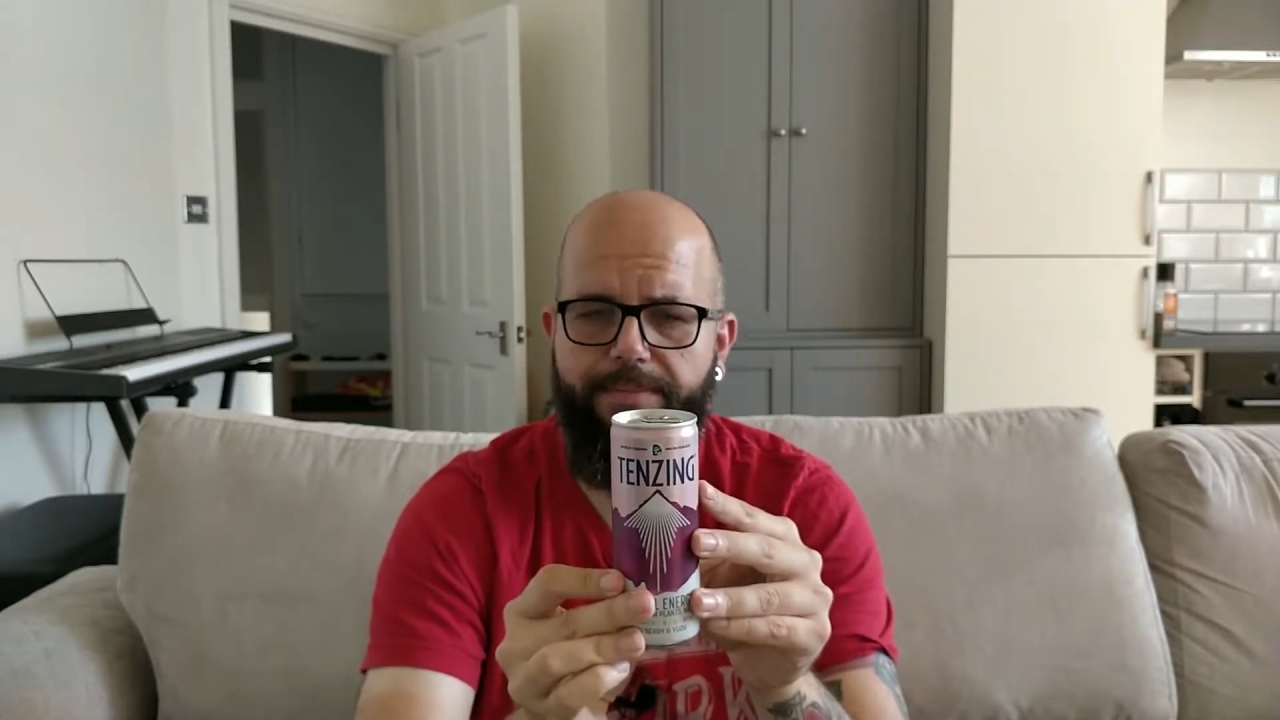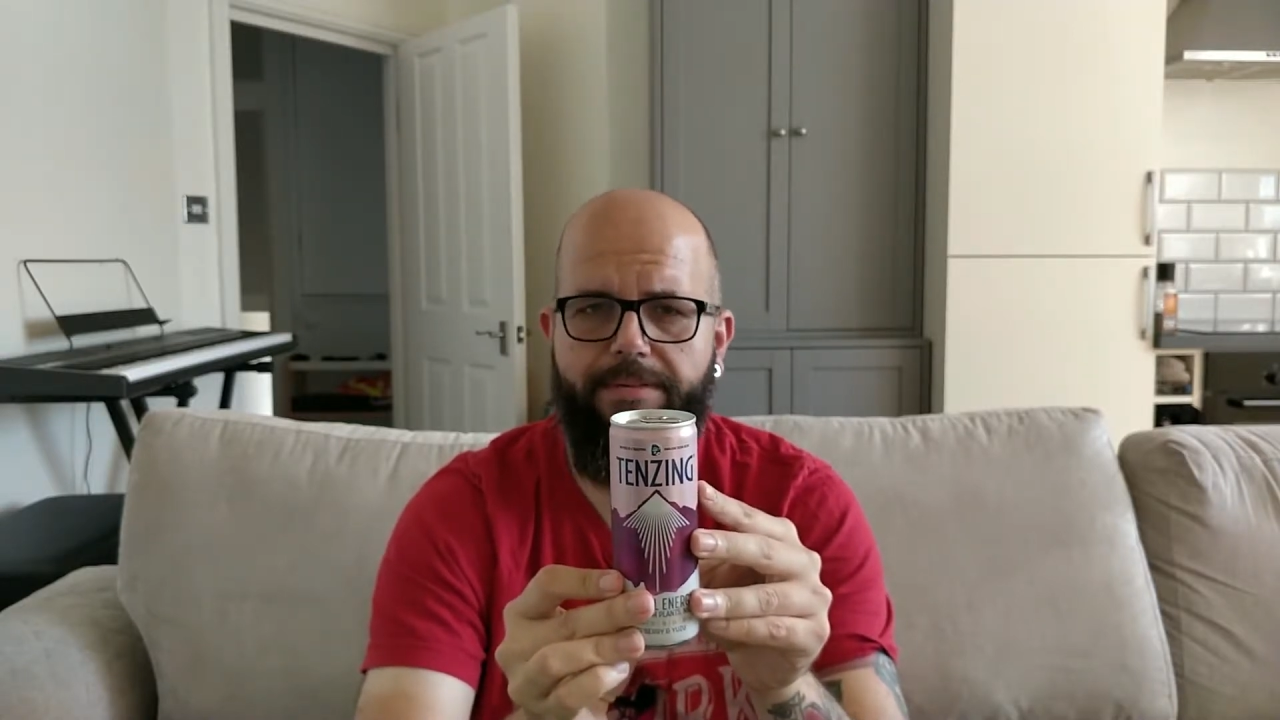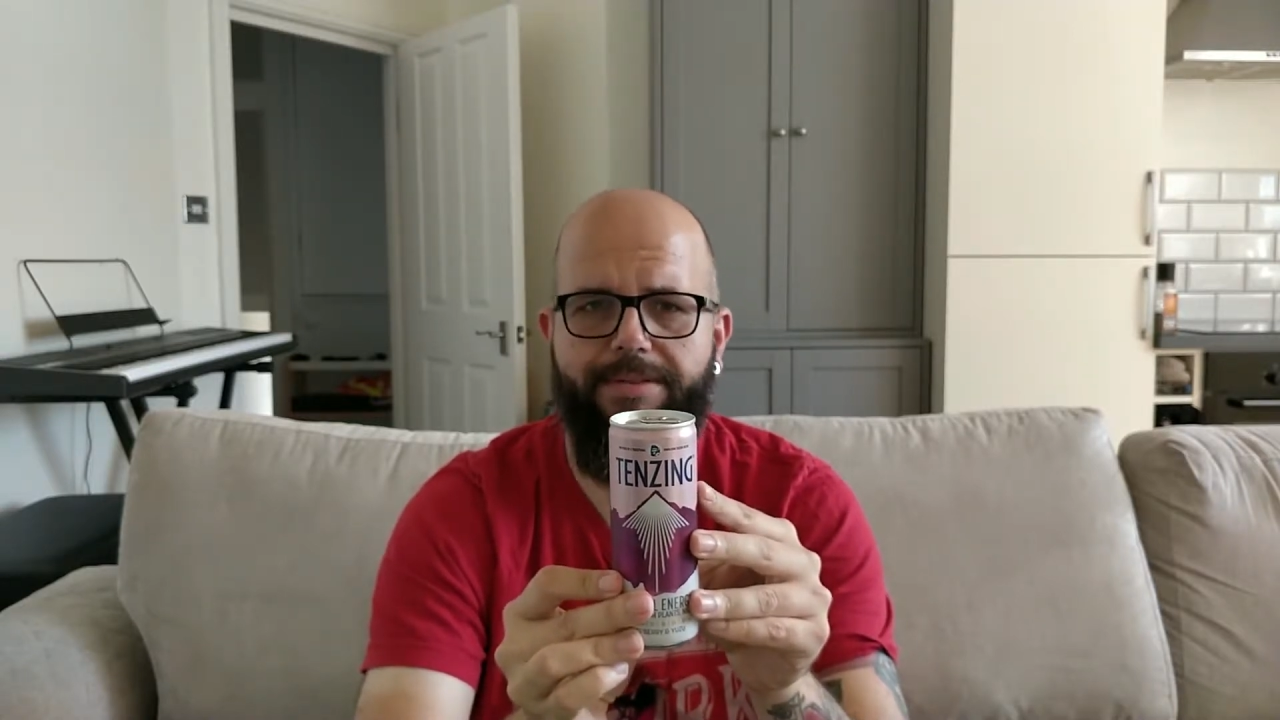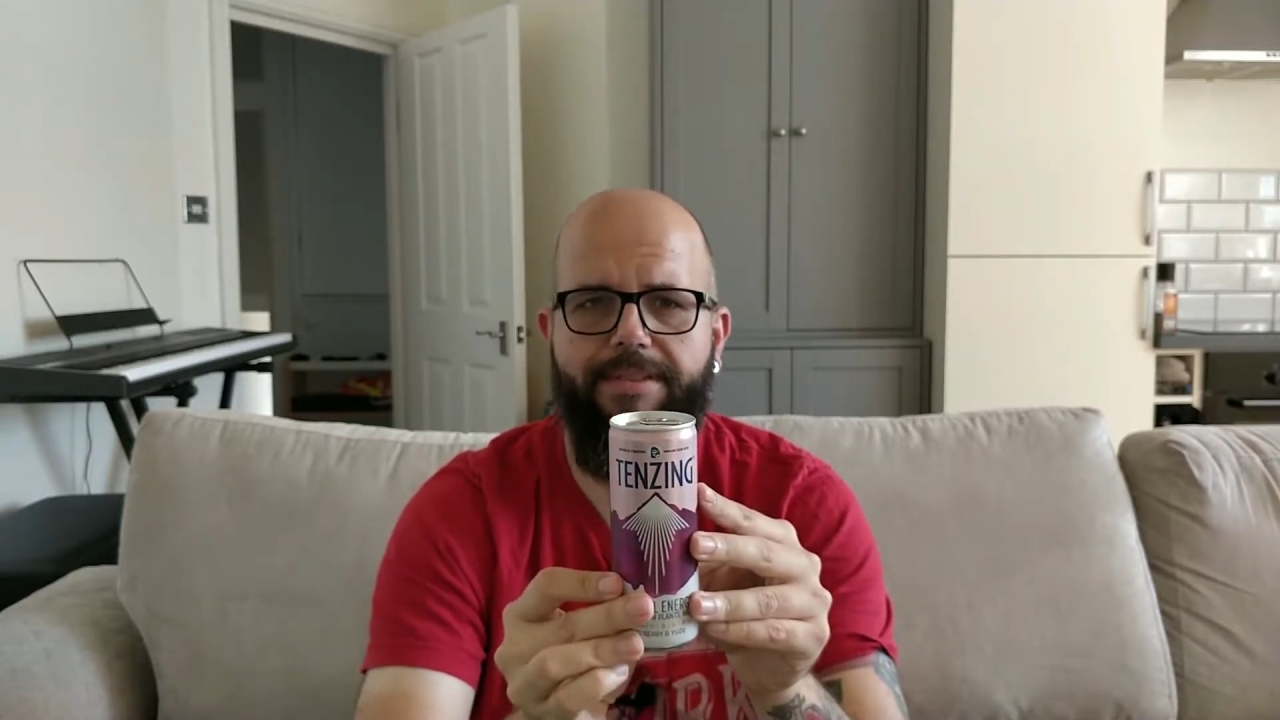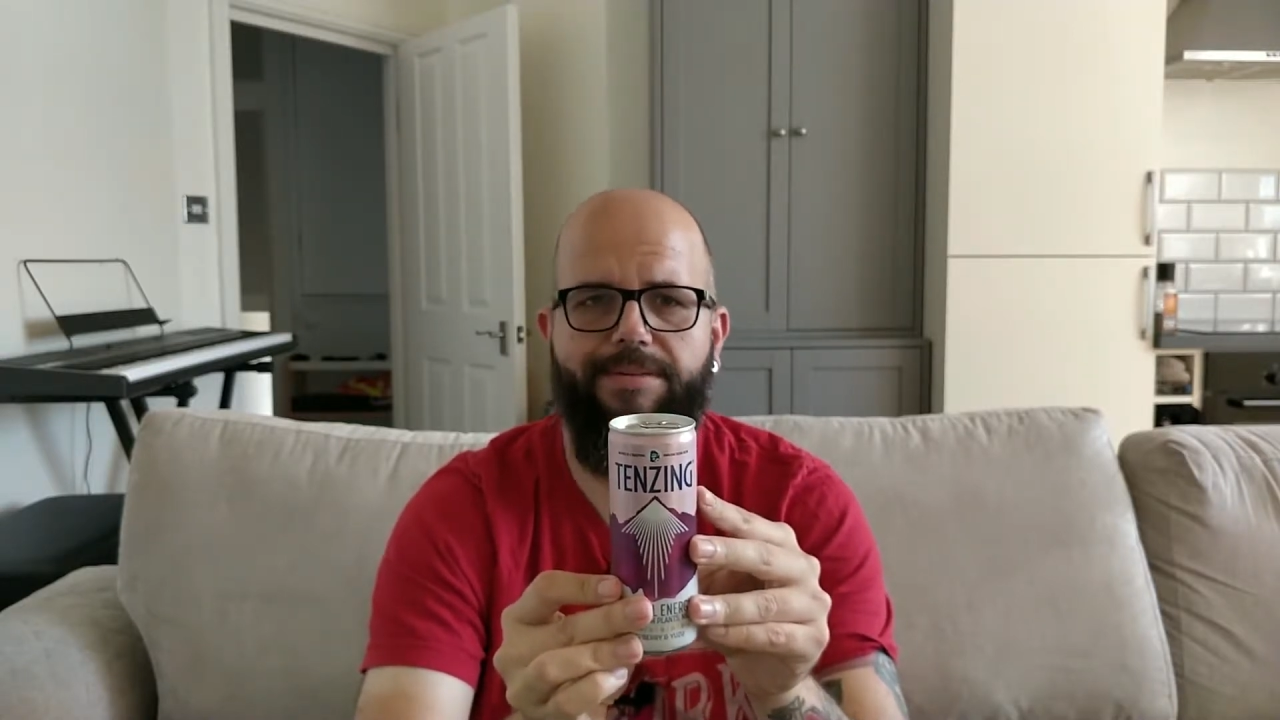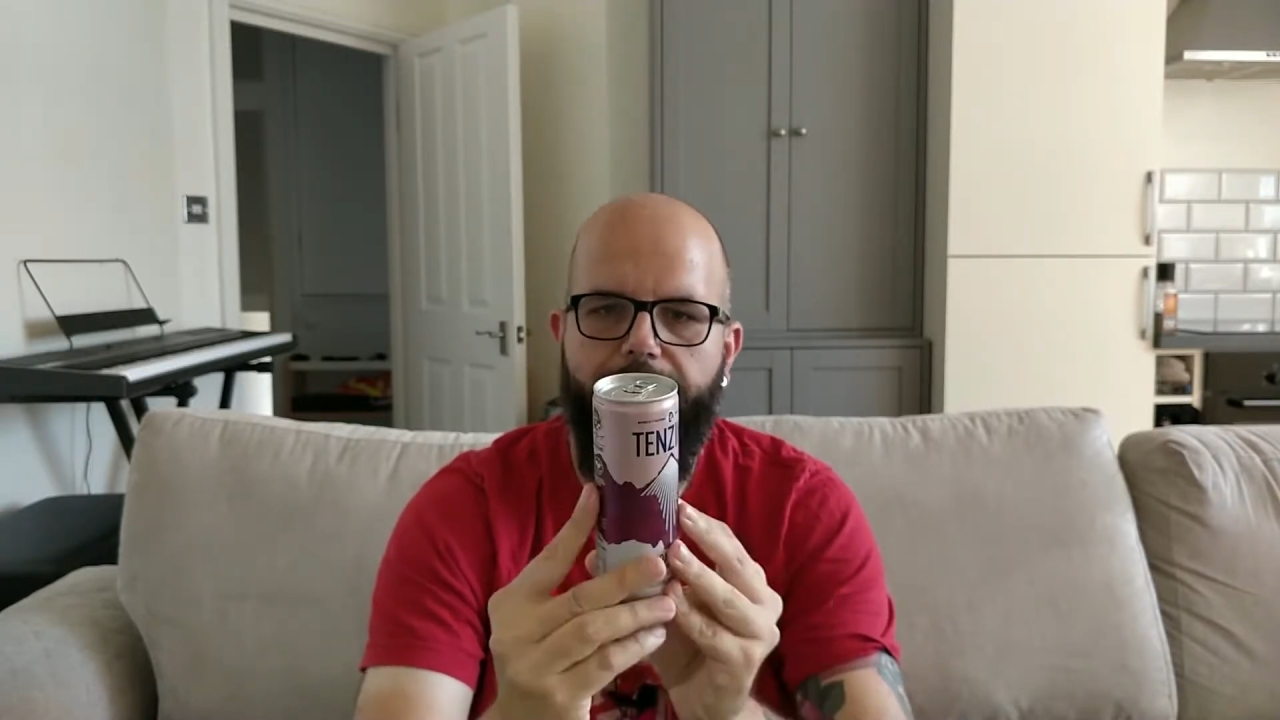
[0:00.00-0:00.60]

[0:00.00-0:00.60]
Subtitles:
immune system.